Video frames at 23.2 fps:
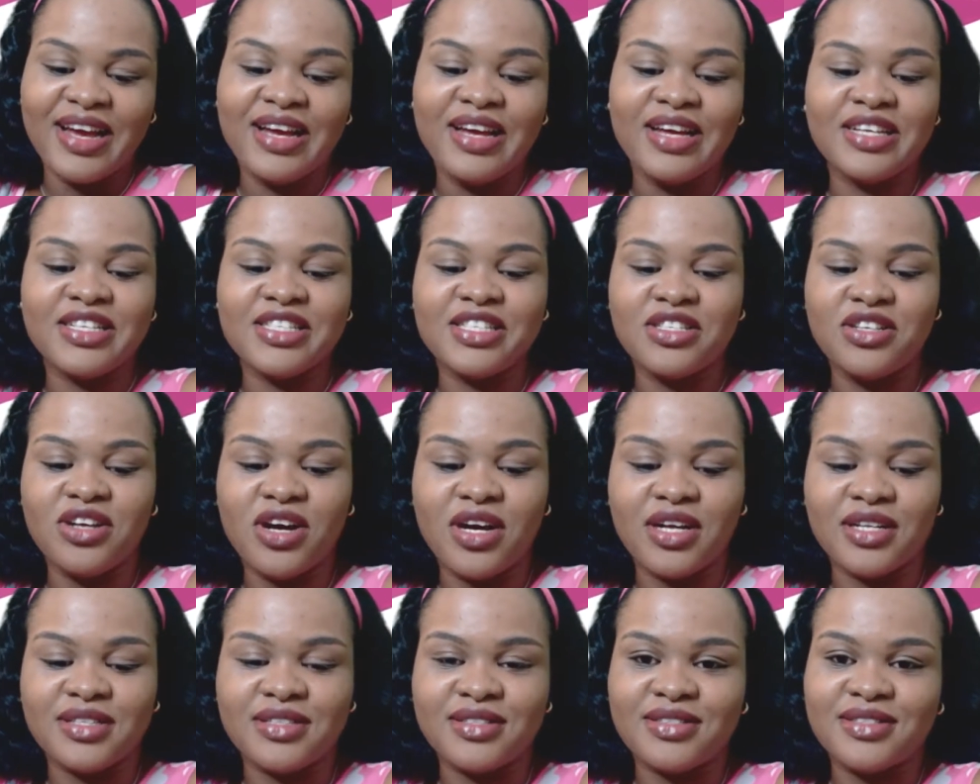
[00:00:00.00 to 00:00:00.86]
It's
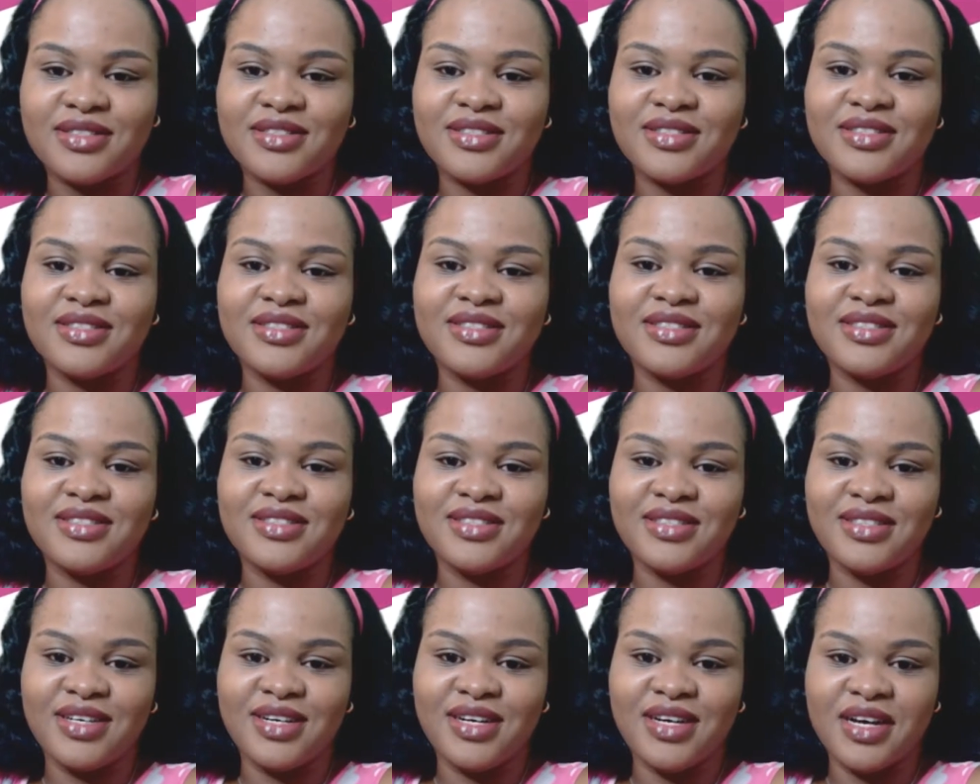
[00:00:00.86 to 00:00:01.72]
not.
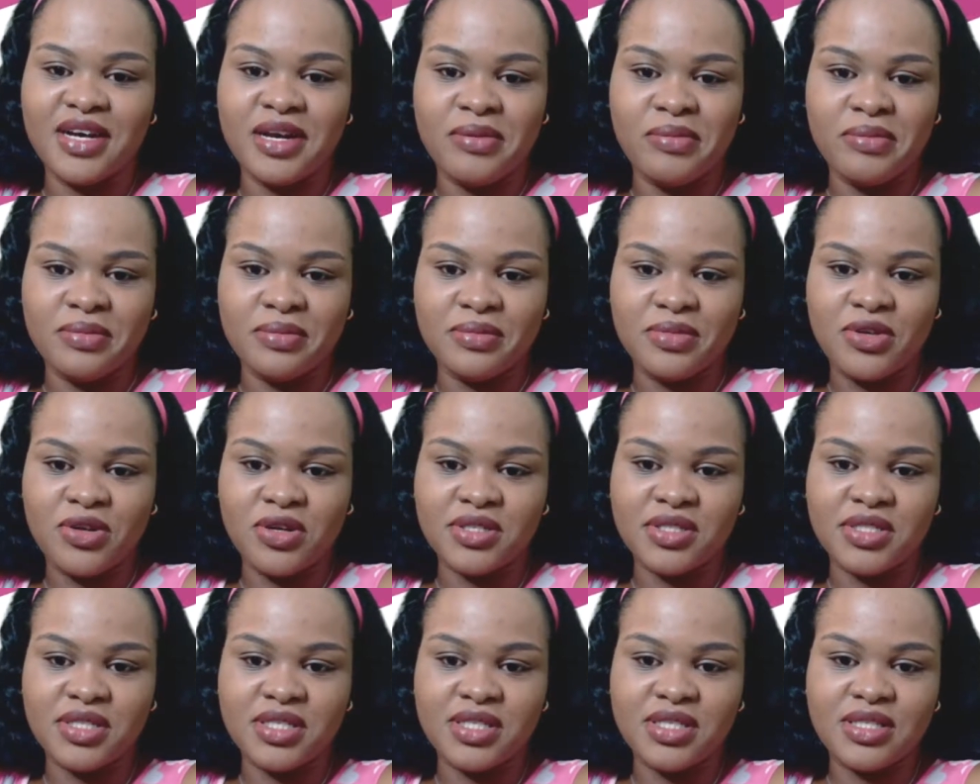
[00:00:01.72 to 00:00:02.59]

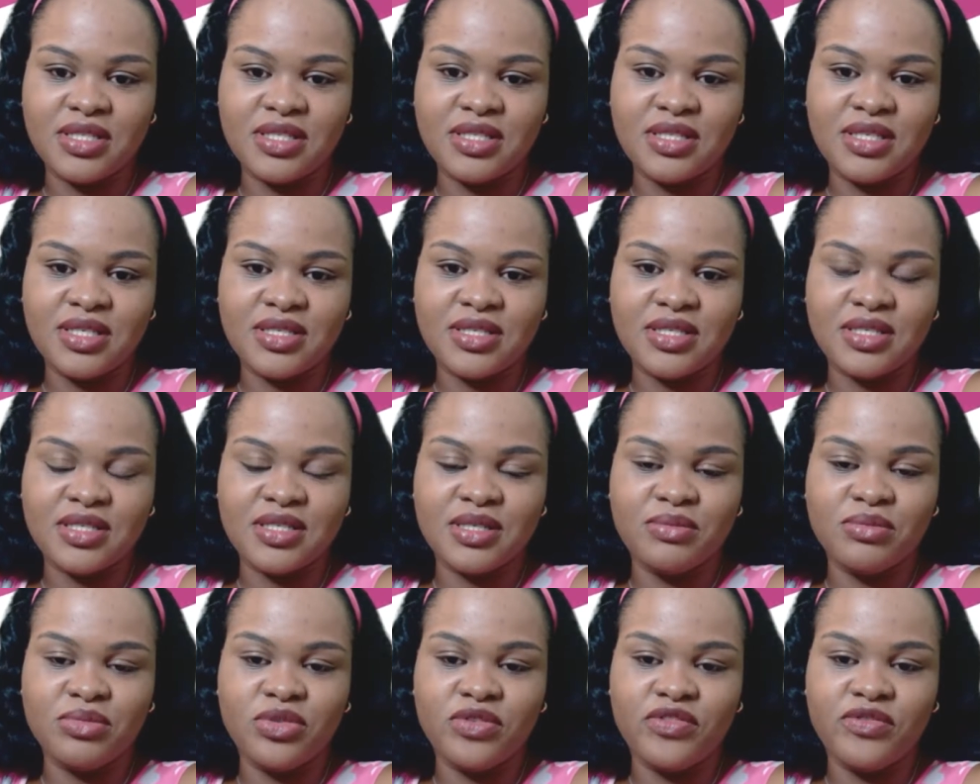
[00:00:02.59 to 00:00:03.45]
Concerned
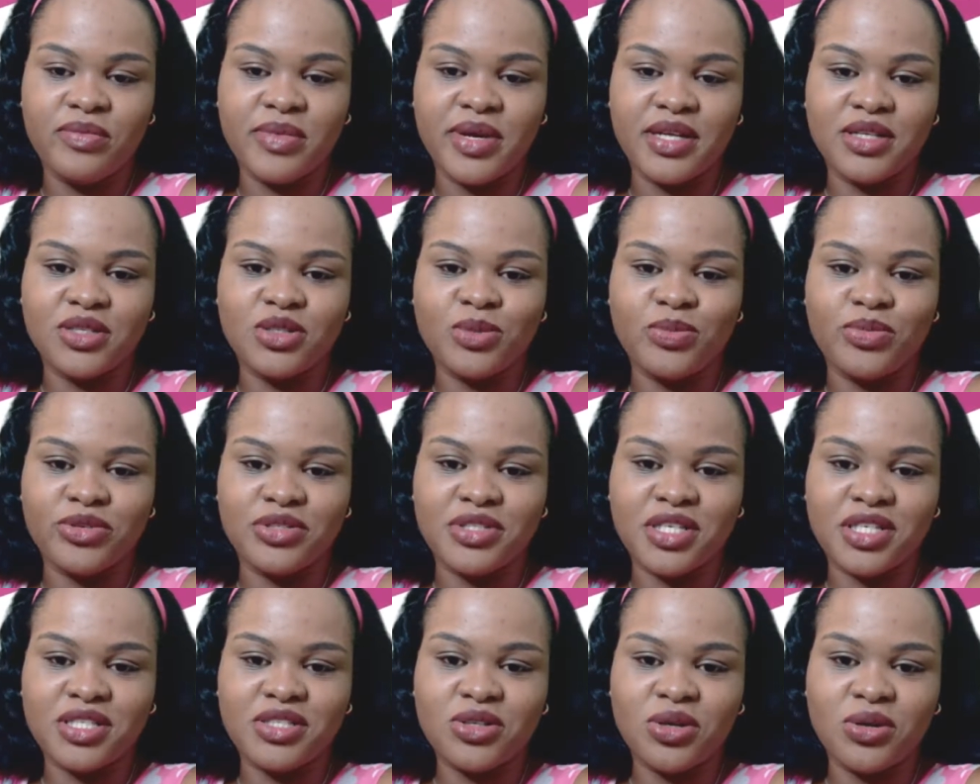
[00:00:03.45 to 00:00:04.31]
citizen movement to
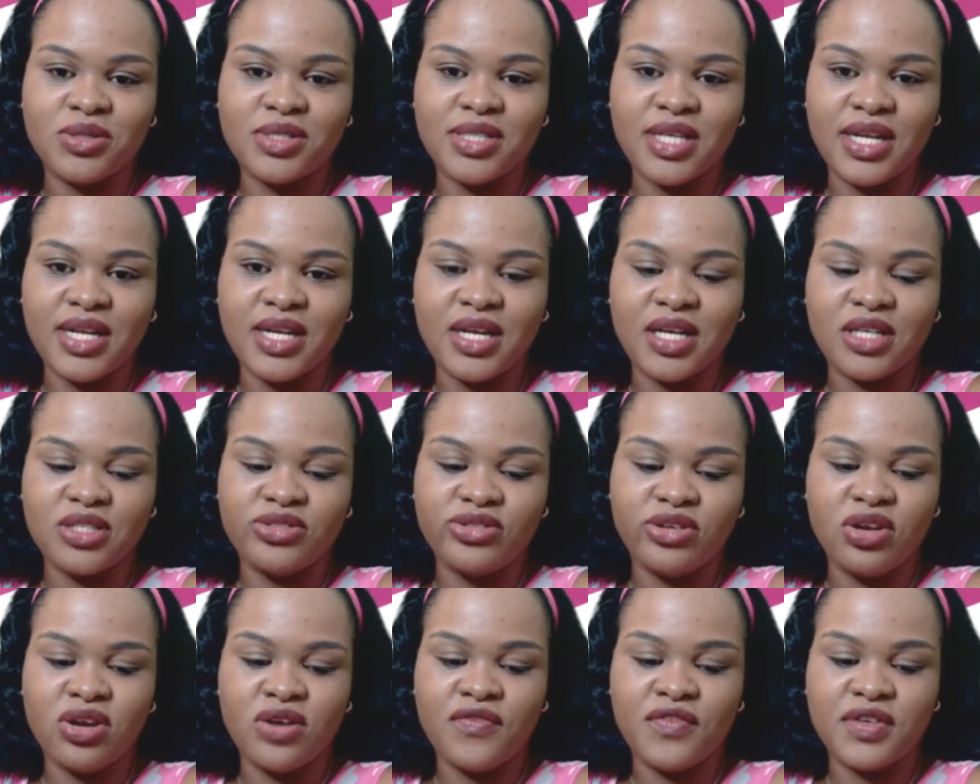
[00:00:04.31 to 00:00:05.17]
protest outside
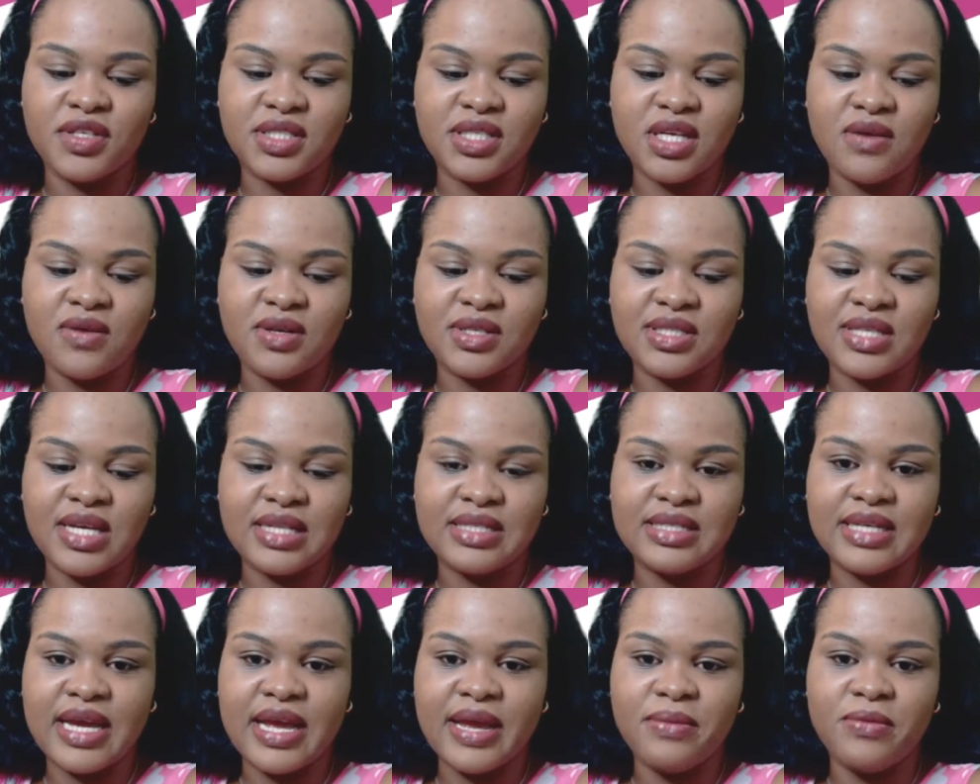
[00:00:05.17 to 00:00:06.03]
electoral office. That was
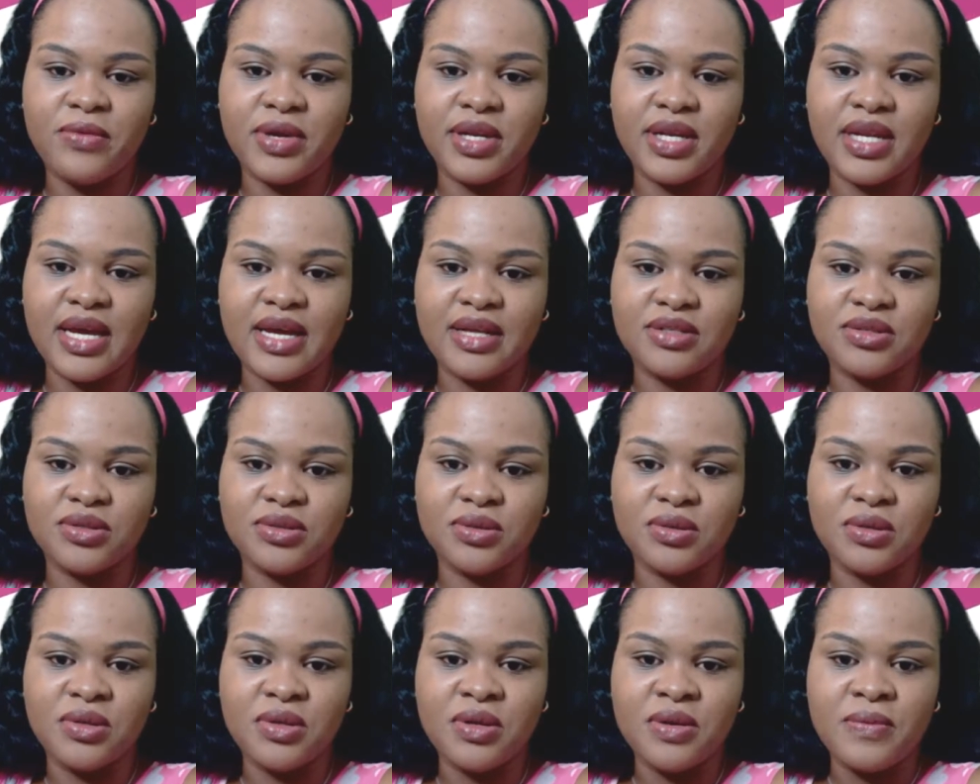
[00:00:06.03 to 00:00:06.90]
that time when they had to.